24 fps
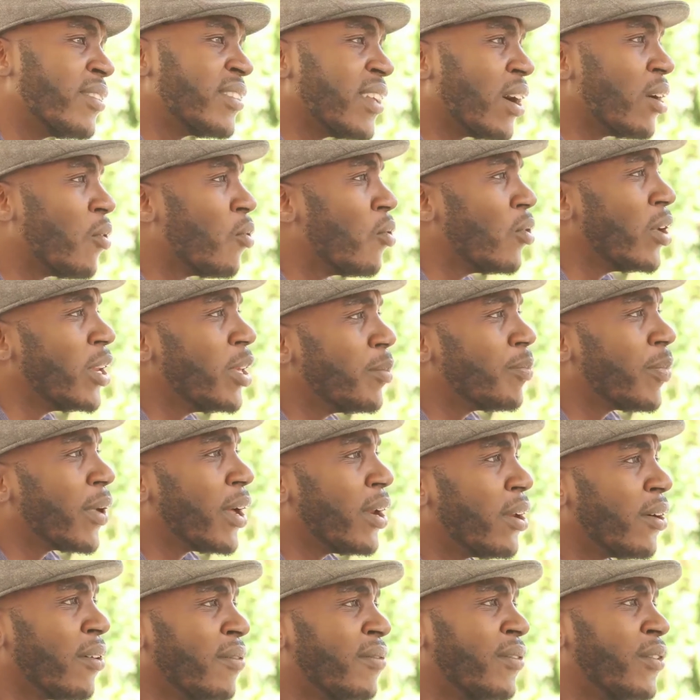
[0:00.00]
was a whole heap
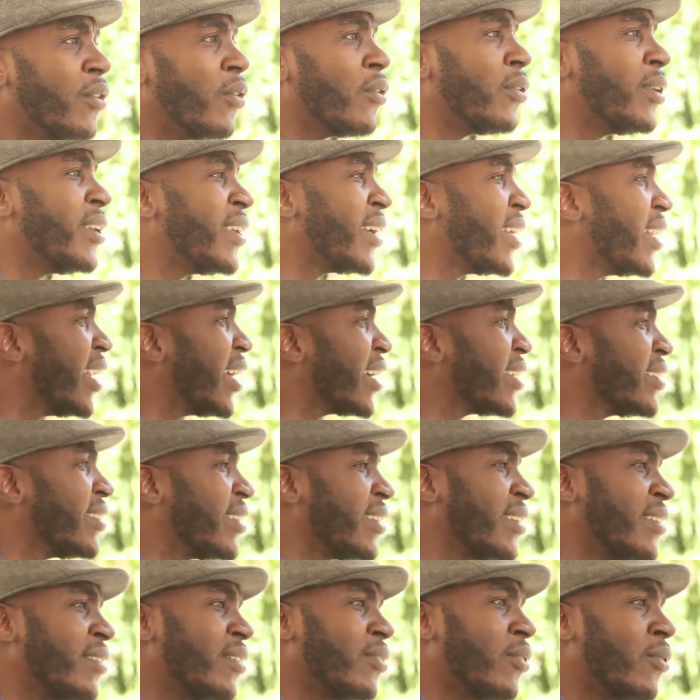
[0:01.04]
of love, no
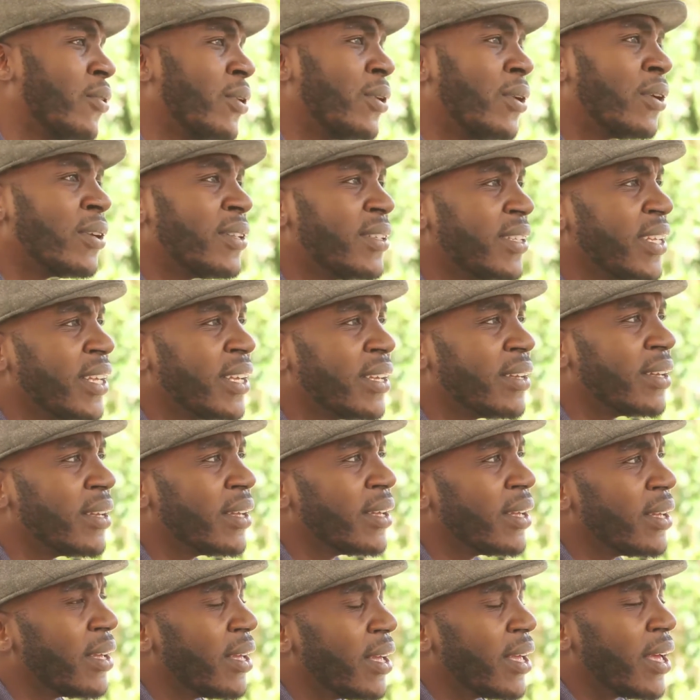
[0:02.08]
neglecting, no nothing.
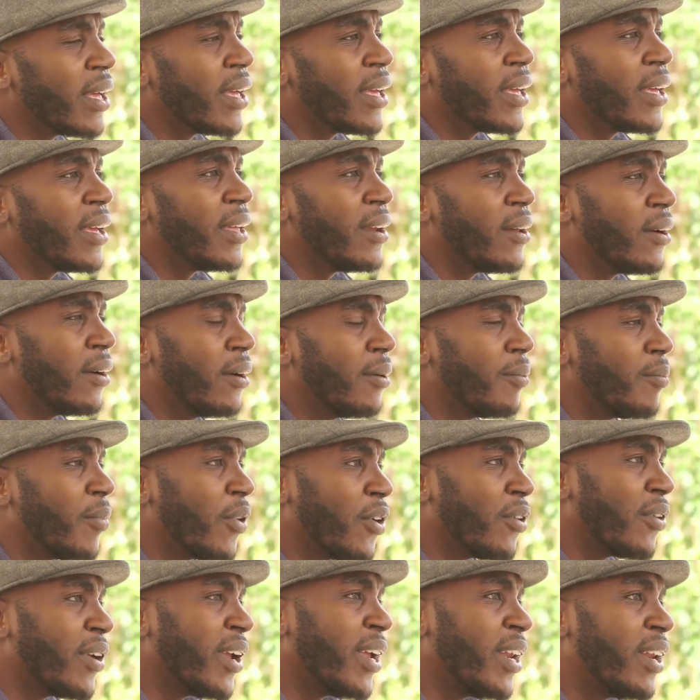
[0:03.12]
You know,
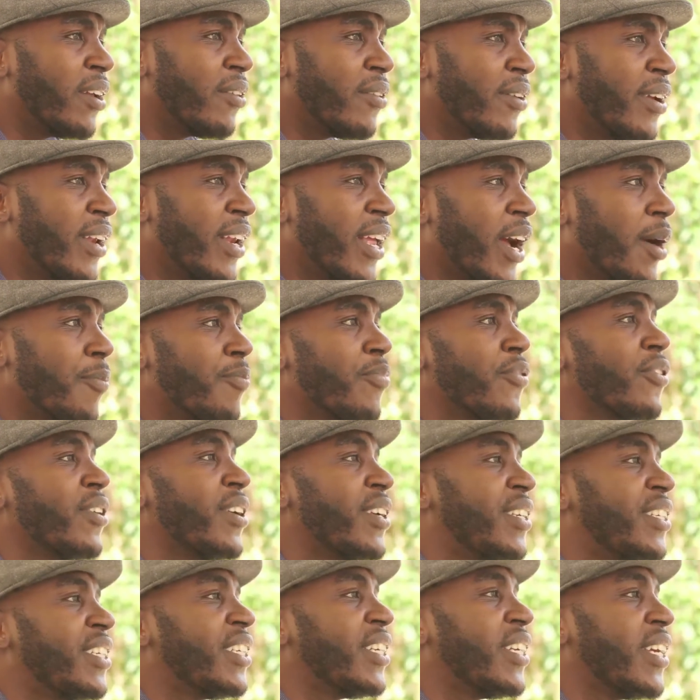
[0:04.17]
I really, really
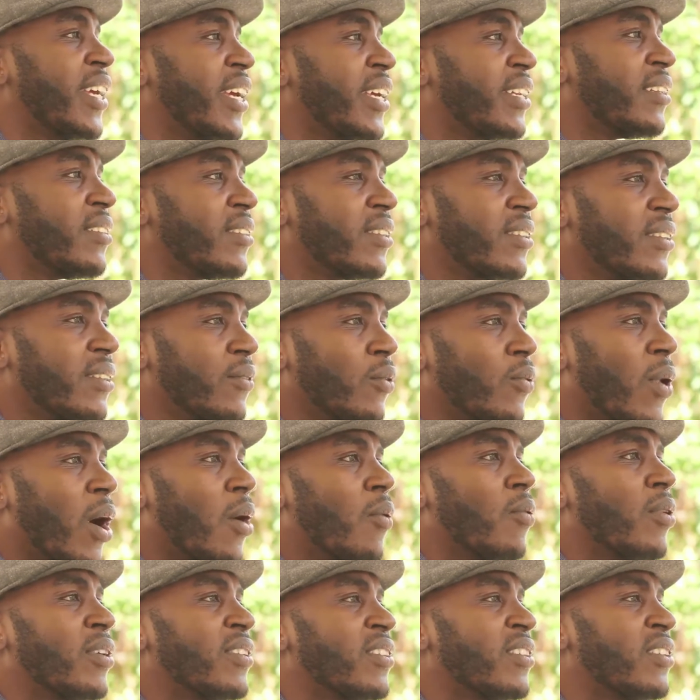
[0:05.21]
appreciate
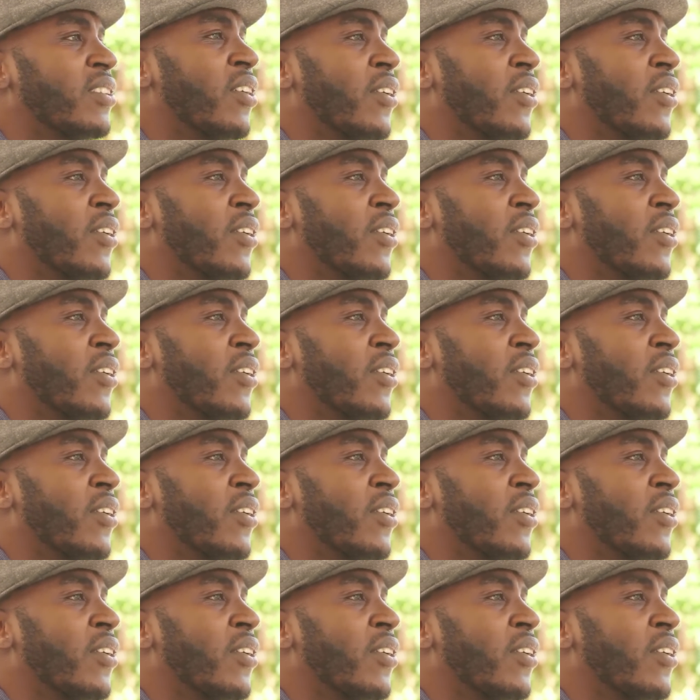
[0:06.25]
what was